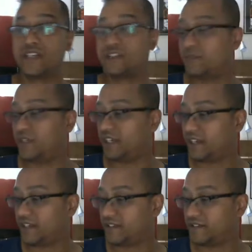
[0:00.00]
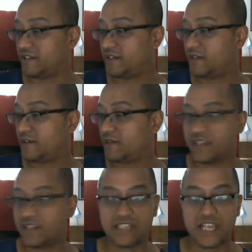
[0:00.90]
me is
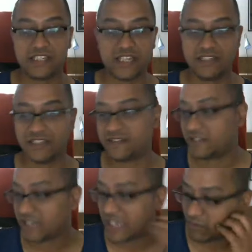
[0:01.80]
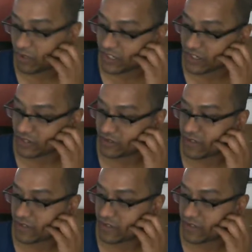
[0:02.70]
Cy 10 does this a lot, where he goes,